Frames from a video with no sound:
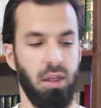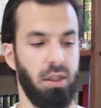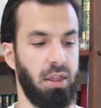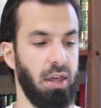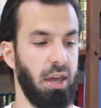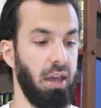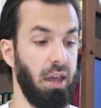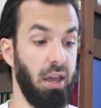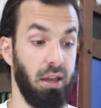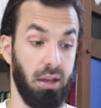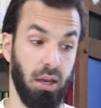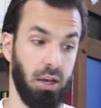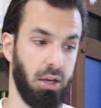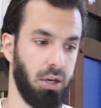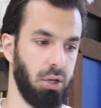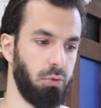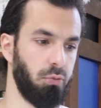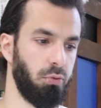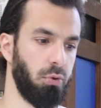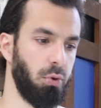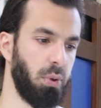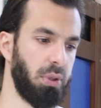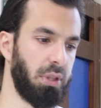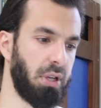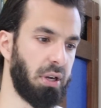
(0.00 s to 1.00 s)
It
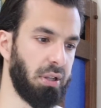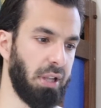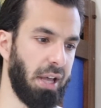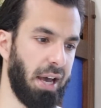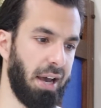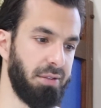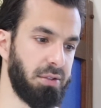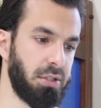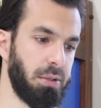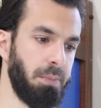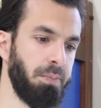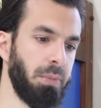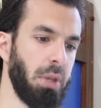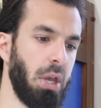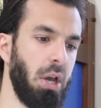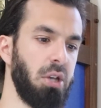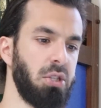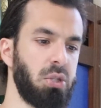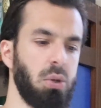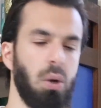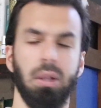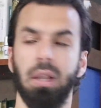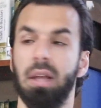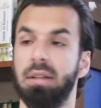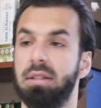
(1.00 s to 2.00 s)
could ruin their lives.
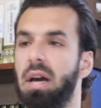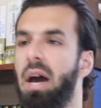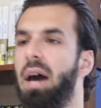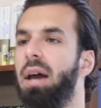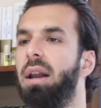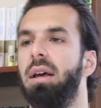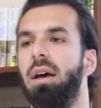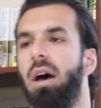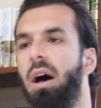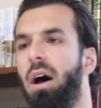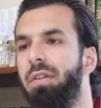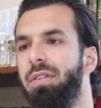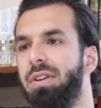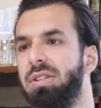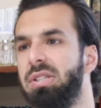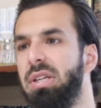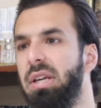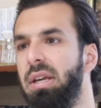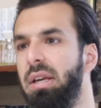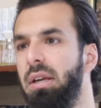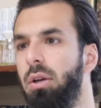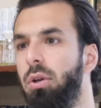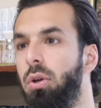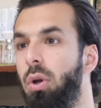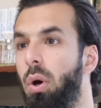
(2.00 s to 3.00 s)
So Allah Ta'ala
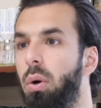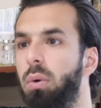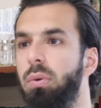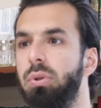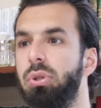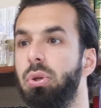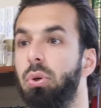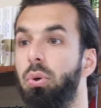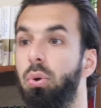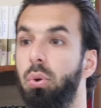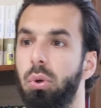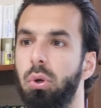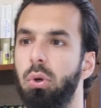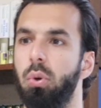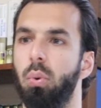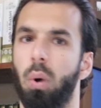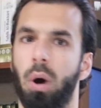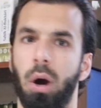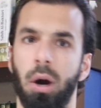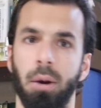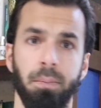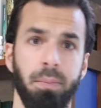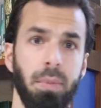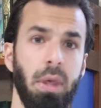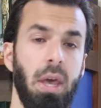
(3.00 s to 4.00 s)
obviously knows who you
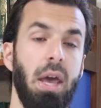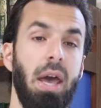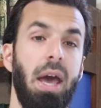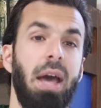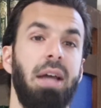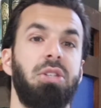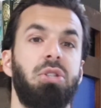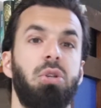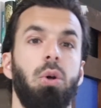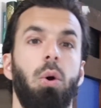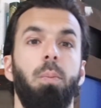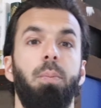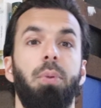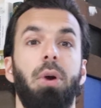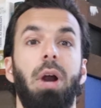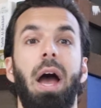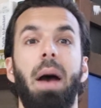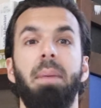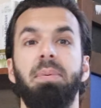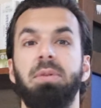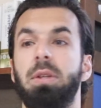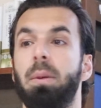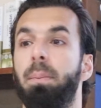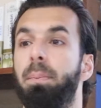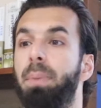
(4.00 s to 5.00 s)
are. And so
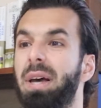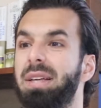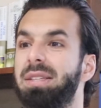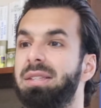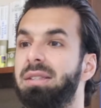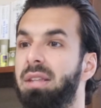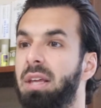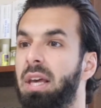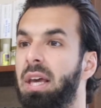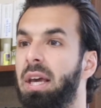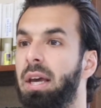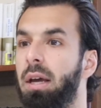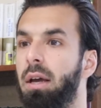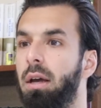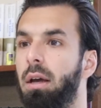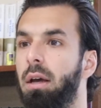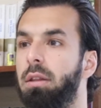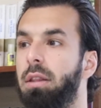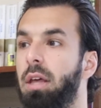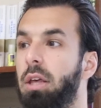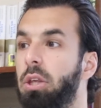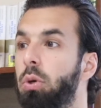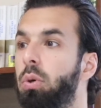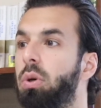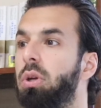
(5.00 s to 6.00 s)
perhaps the best thing
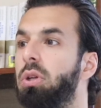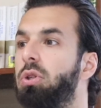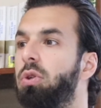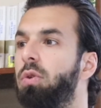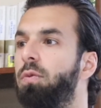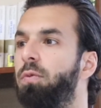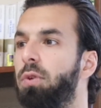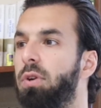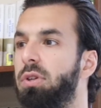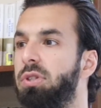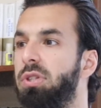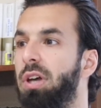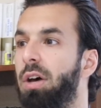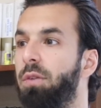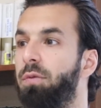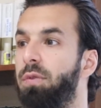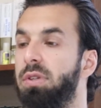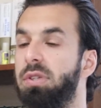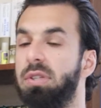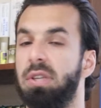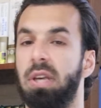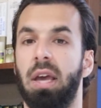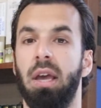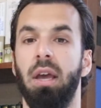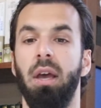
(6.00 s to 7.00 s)
that you can do for yourself
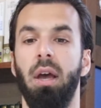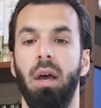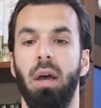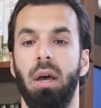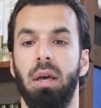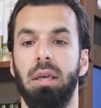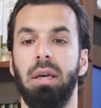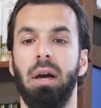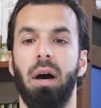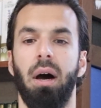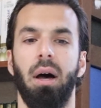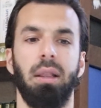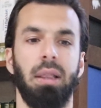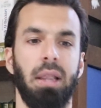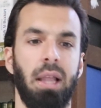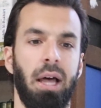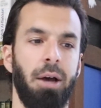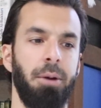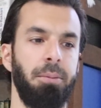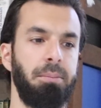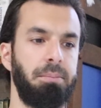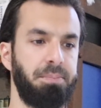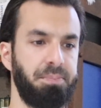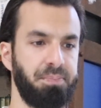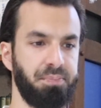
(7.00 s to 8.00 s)
is say, Ya
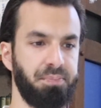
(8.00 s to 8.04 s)
Allah,